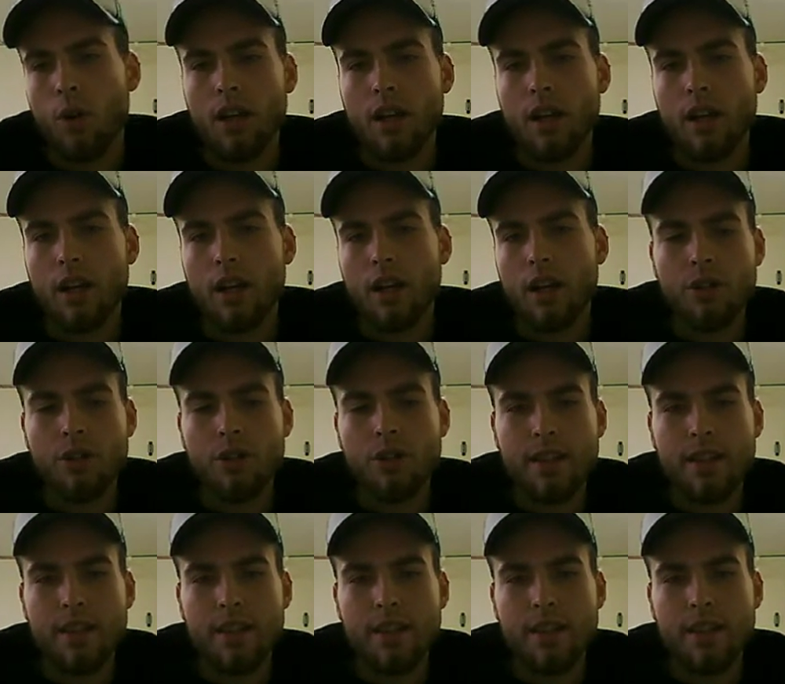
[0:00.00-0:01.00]
country
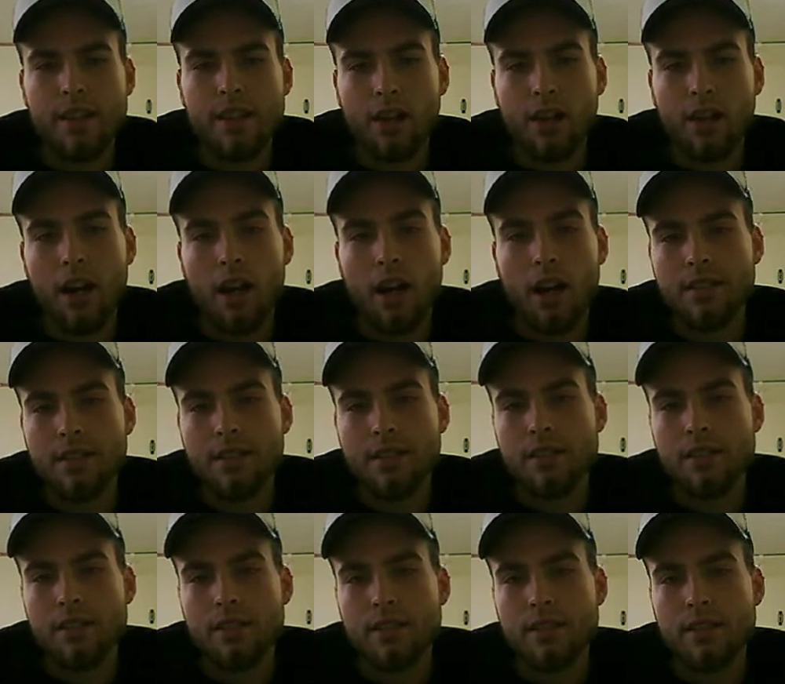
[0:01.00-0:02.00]
that, or continent, I
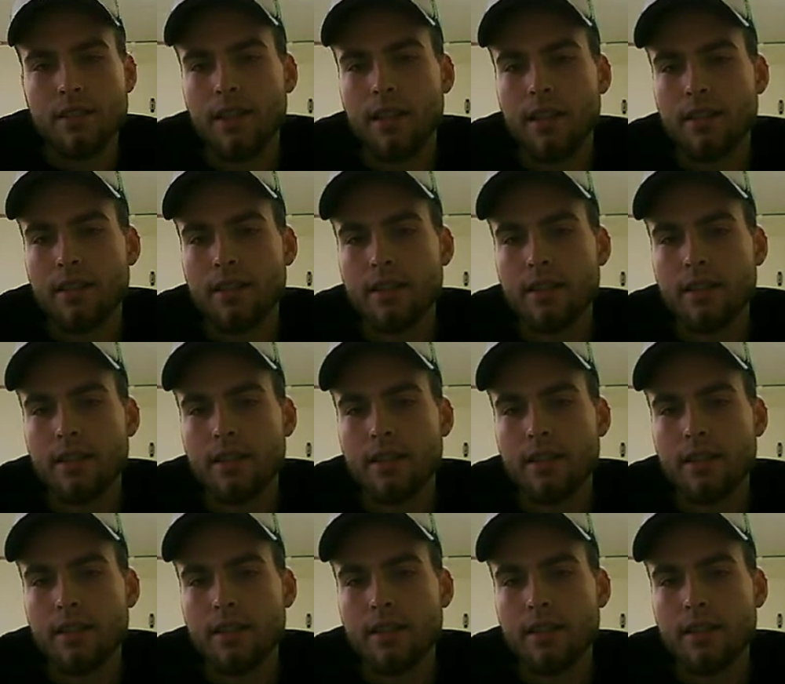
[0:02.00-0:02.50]
guess I should say,